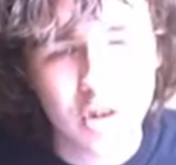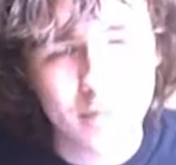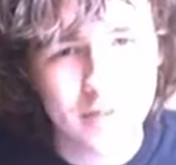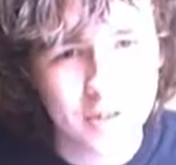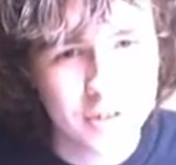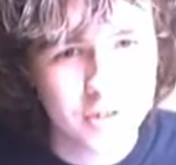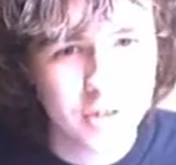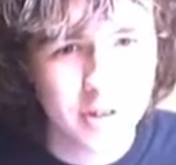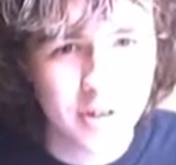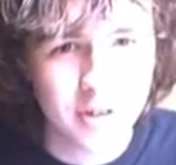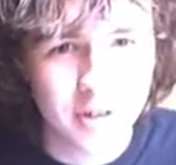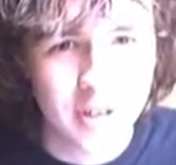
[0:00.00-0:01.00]
During my first year
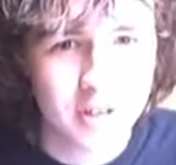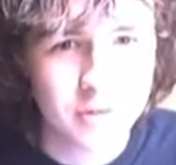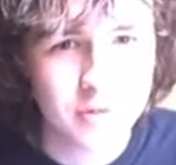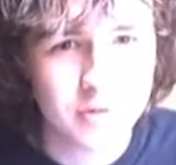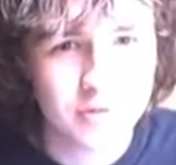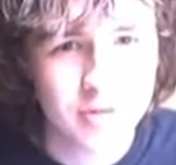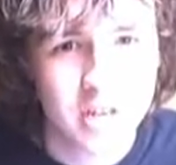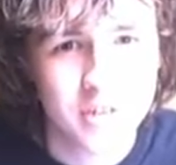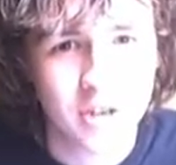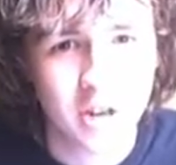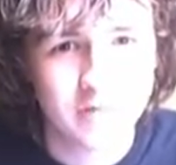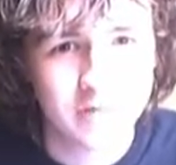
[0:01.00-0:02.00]
at uni I used the
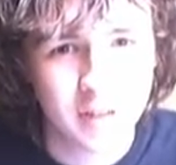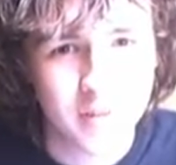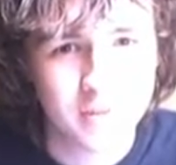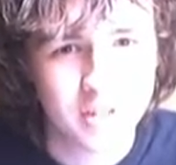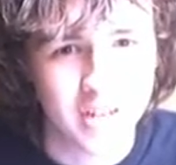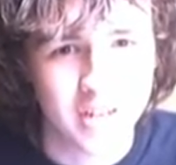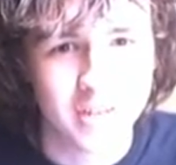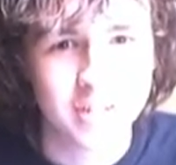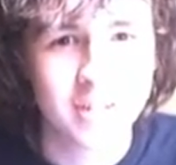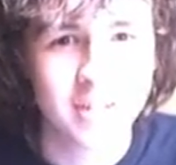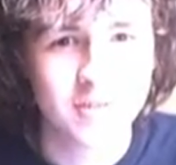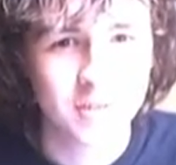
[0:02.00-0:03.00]
phrase "on the flip side"
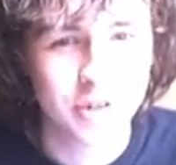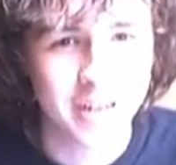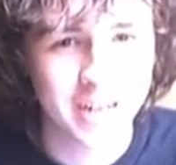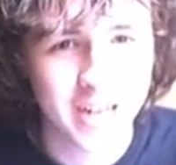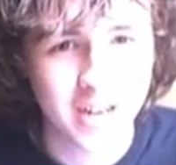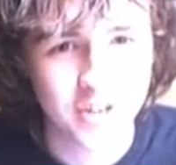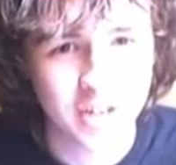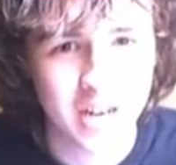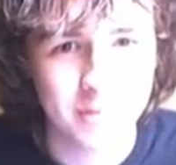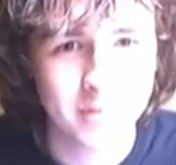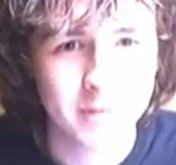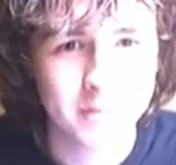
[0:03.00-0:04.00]
during an
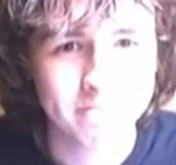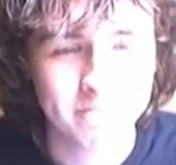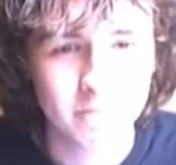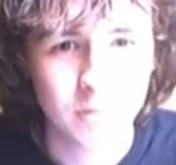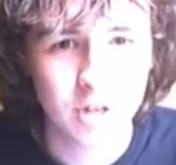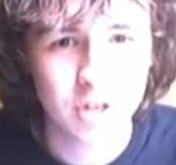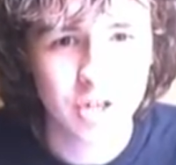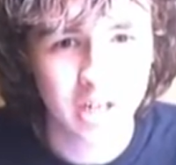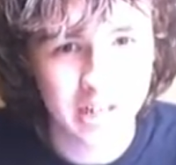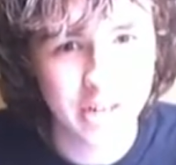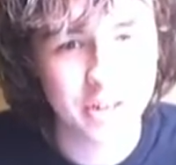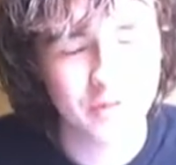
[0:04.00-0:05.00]
exam, which I
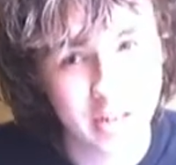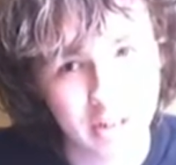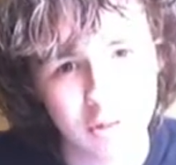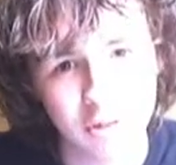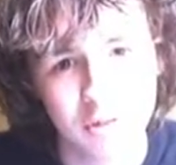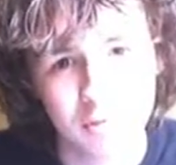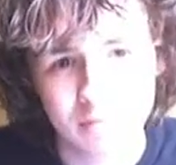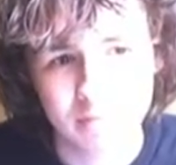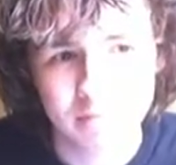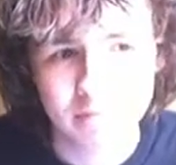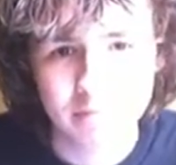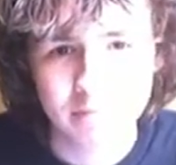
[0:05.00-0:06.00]
later failed.
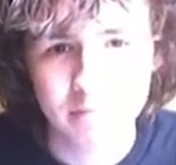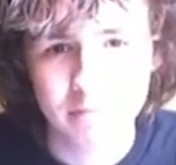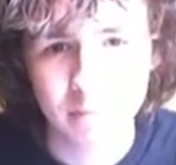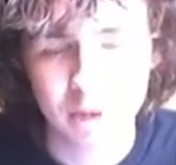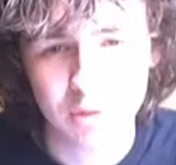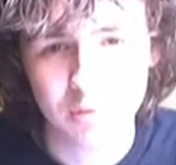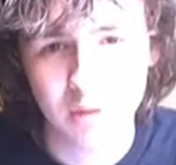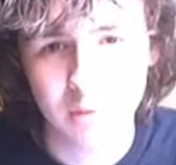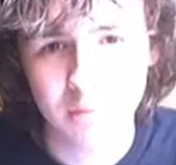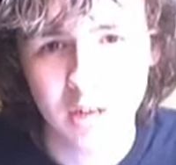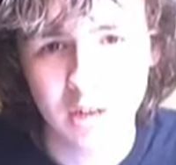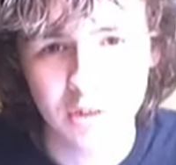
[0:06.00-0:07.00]
Possibly
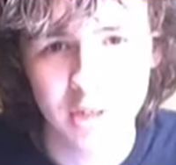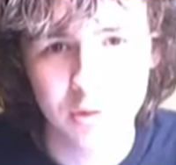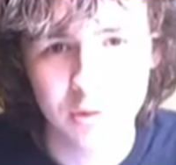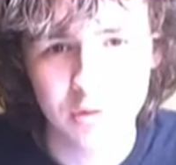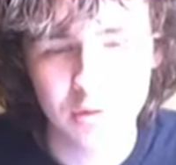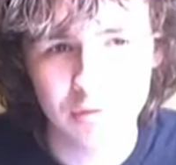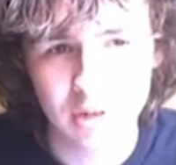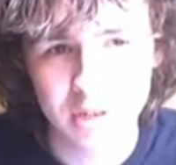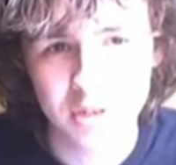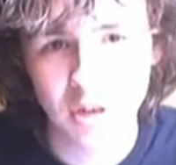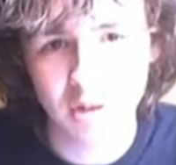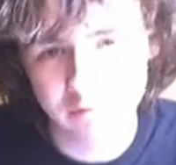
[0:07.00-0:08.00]
because I used the
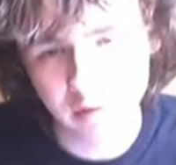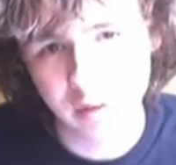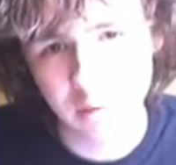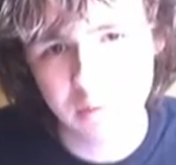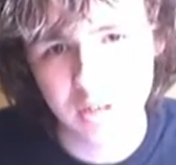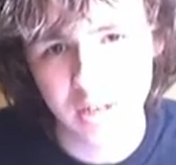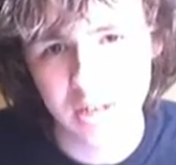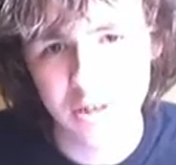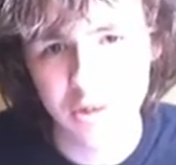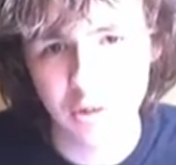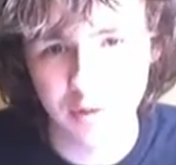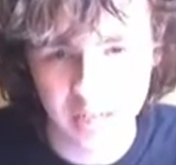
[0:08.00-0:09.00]
phrase "on the flip side"
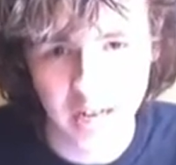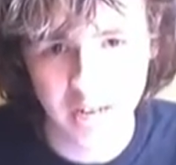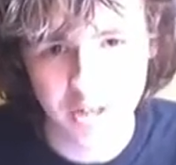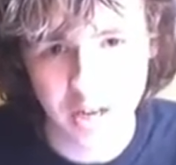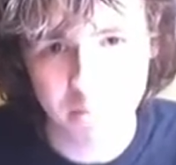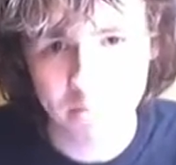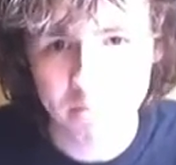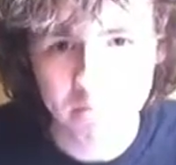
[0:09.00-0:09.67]
during an exam.